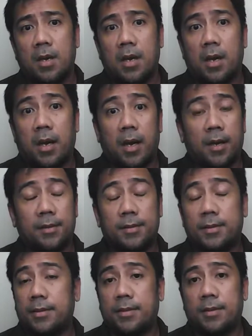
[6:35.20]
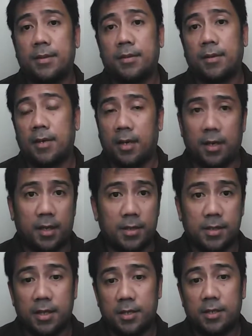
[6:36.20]
And okay,
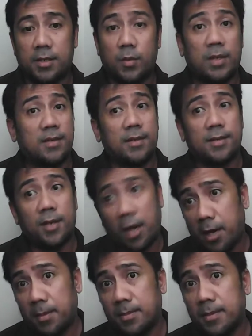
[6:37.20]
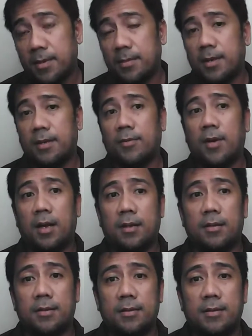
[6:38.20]
it's not just Wesley's game, but
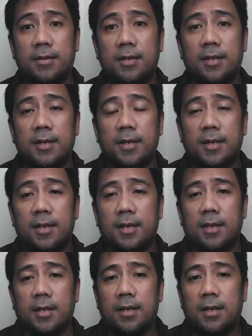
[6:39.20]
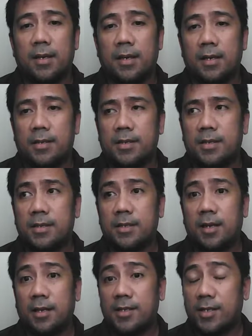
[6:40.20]
well, it's
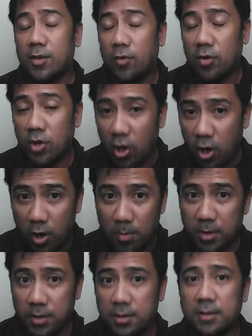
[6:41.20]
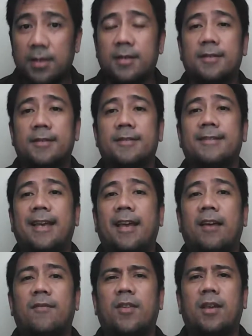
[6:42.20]
not so common
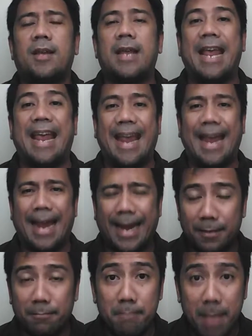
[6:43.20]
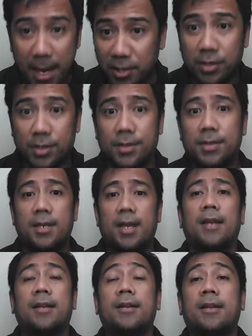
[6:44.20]
having 8 matches
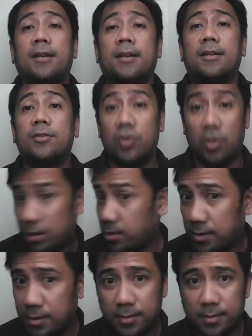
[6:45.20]
ending in draws.